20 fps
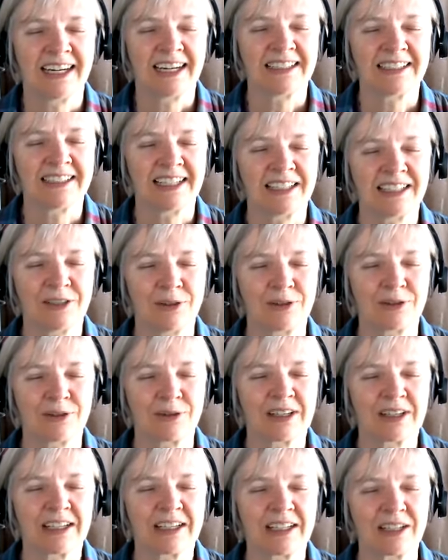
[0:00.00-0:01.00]
And then you
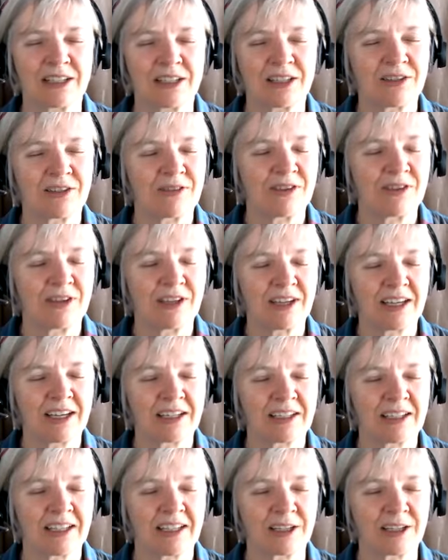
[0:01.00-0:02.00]

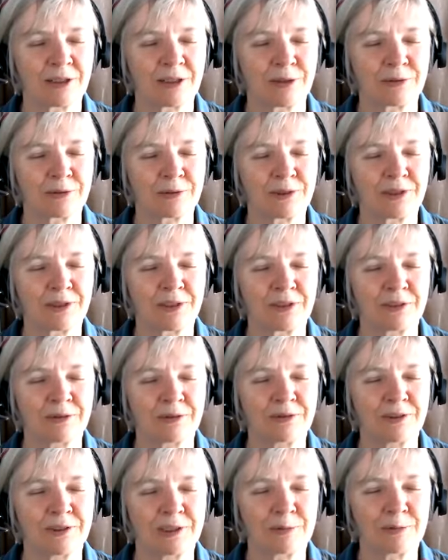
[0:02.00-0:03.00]
head over to the
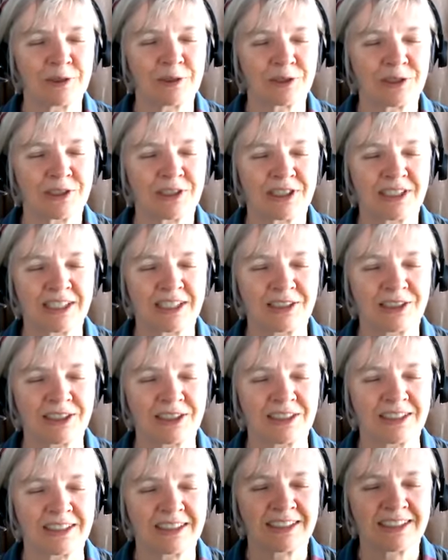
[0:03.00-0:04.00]
Villamos
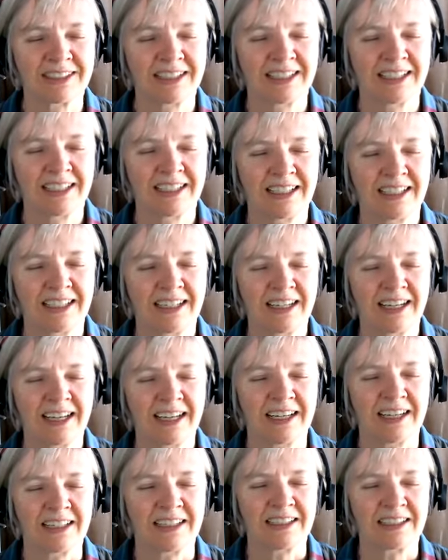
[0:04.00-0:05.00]
station
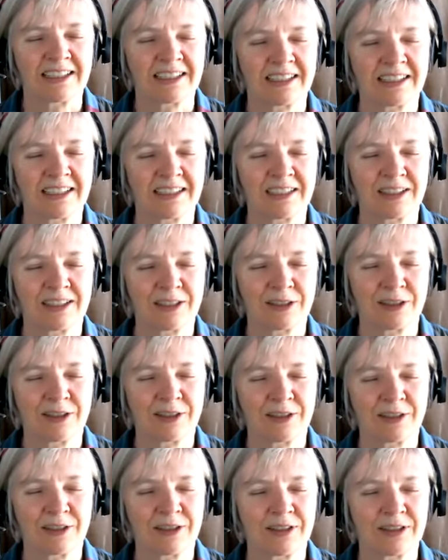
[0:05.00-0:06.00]
and
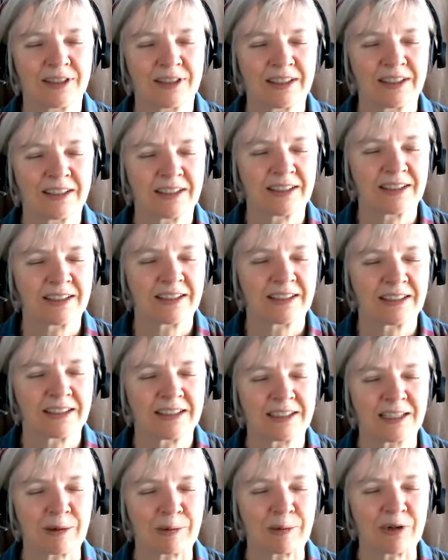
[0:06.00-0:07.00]

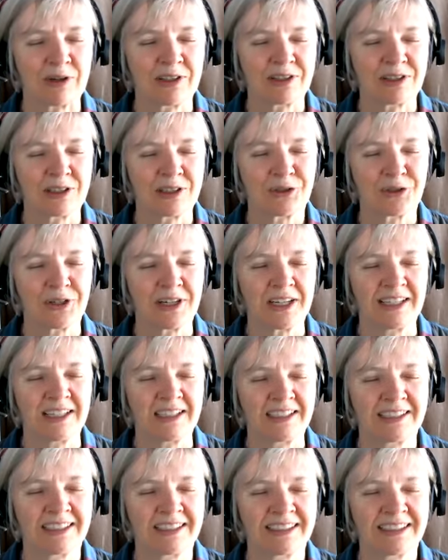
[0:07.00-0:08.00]
step on the
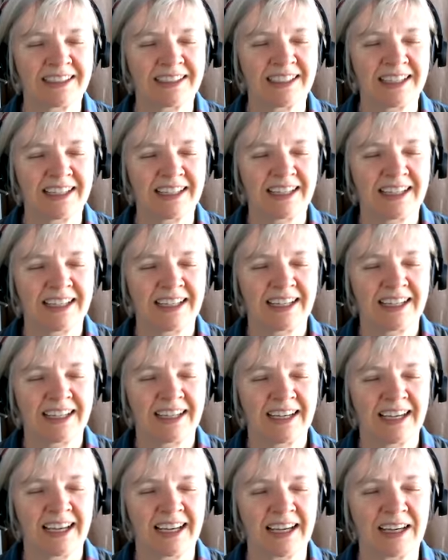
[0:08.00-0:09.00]
train.
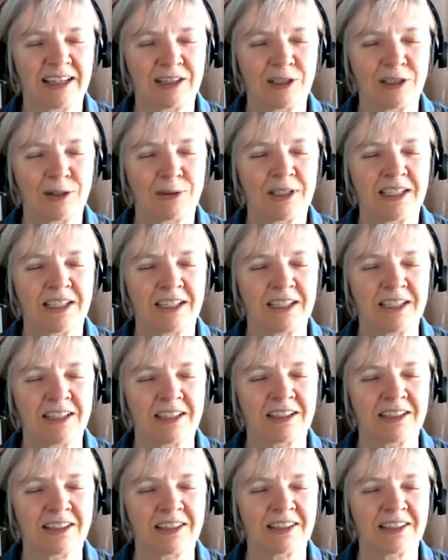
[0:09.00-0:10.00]
And you
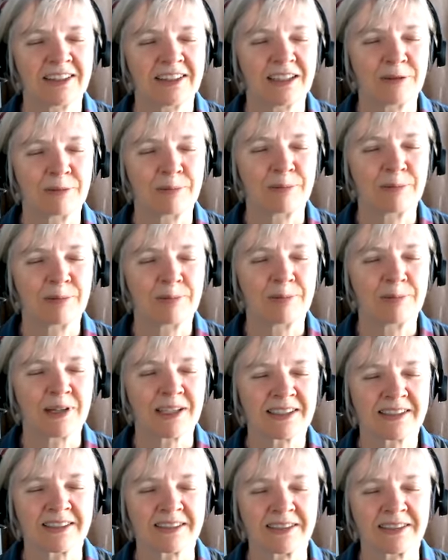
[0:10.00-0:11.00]
hear the
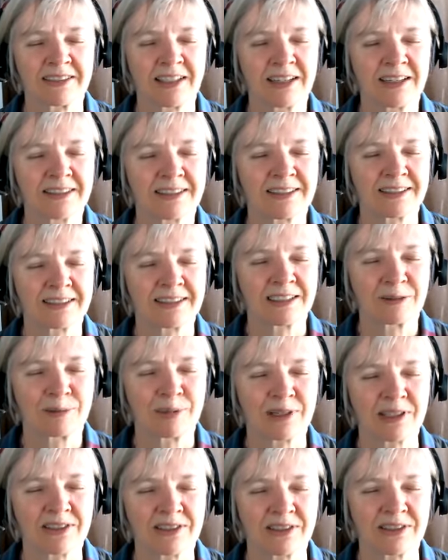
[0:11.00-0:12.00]
bustle, the hustle
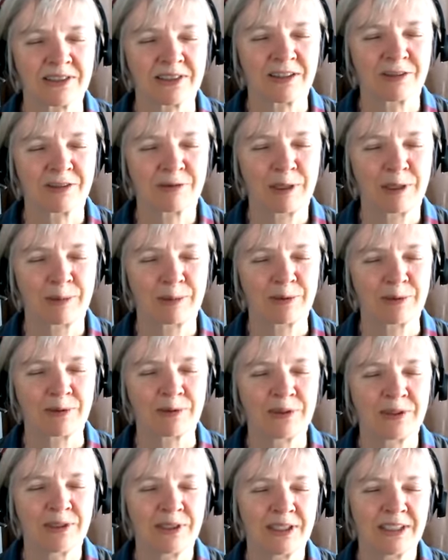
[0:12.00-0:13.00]
and bustle of
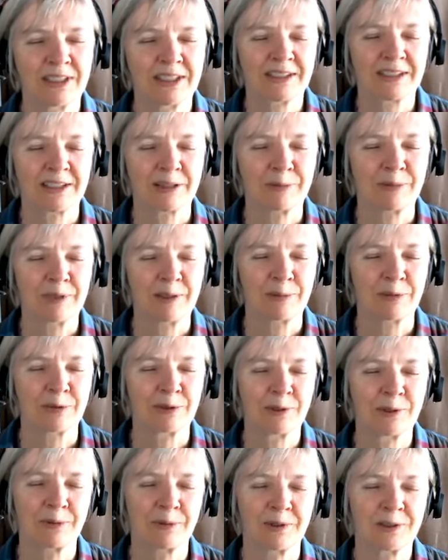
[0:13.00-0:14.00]
people, some people
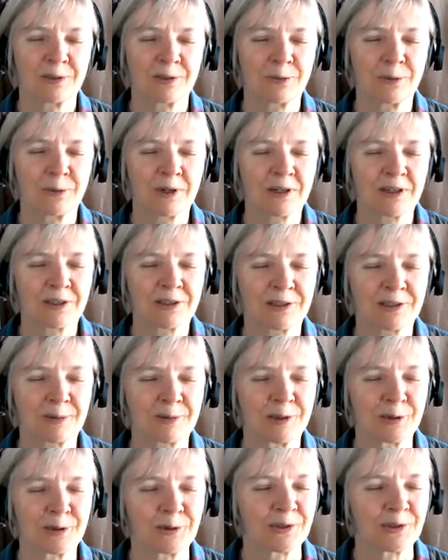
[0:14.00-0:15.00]
going to work,
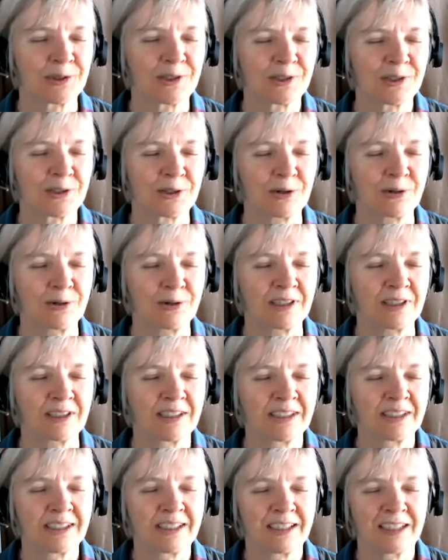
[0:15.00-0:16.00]
some tourists going
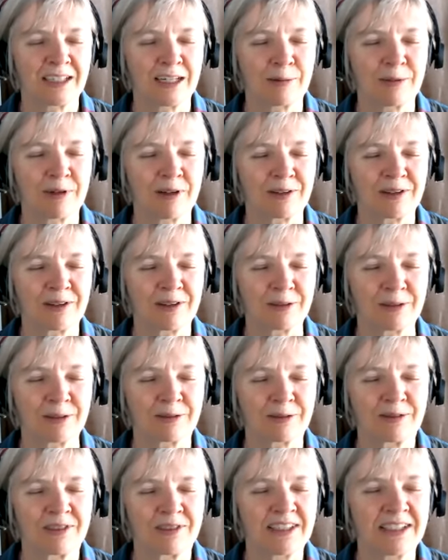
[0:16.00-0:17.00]
about
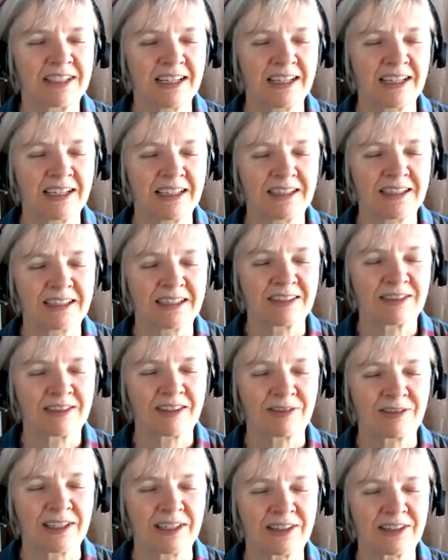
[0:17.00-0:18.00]
their day and
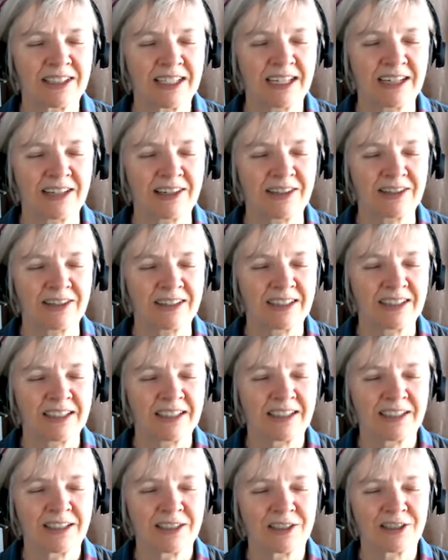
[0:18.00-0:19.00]
around town,
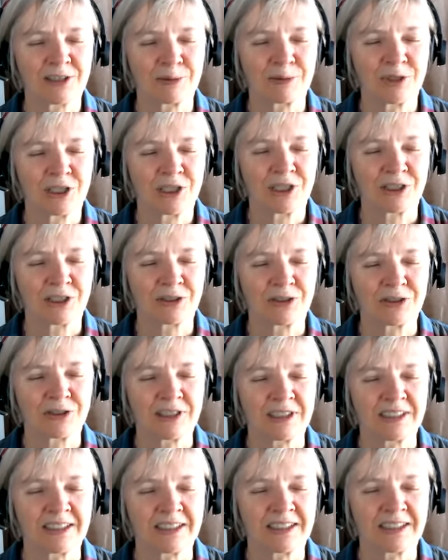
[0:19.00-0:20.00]
some
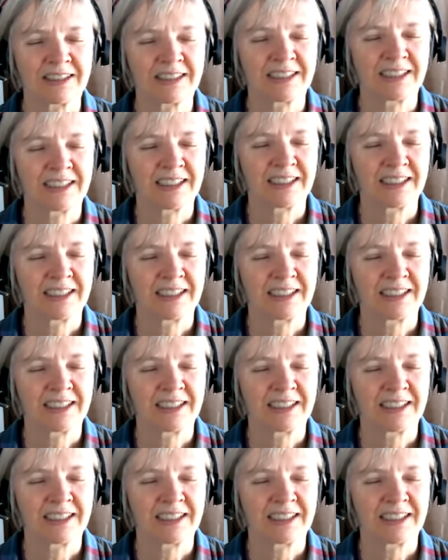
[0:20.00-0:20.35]
children,